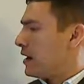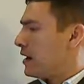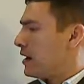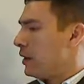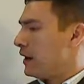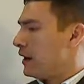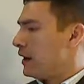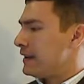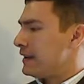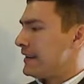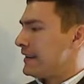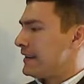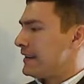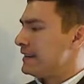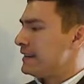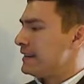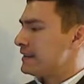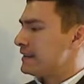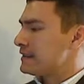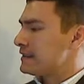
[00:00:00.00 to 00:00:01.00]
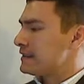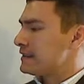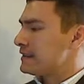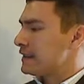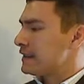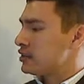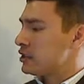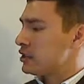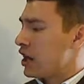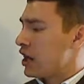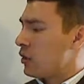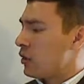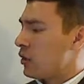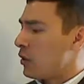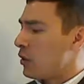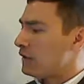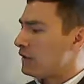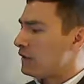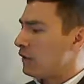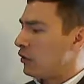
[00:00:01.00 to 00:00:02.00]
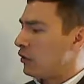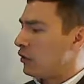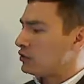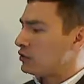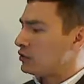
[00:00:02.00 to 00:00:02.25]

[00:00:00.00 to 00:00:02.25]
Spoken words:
But he doesn't shy away from photos.